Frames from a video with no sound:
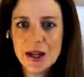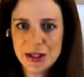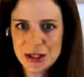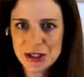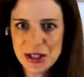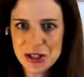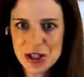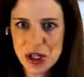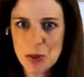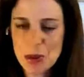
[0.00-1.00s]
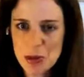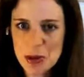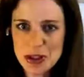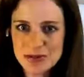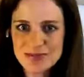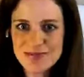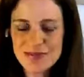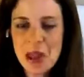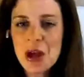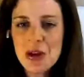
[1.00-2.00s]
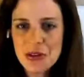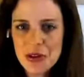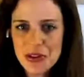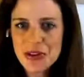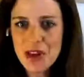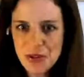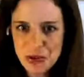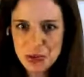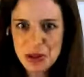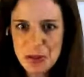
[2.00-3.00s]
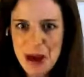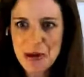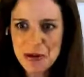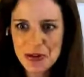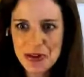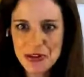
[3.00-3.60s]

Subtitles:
A year later, she got promoted. So this stuff is really powerful.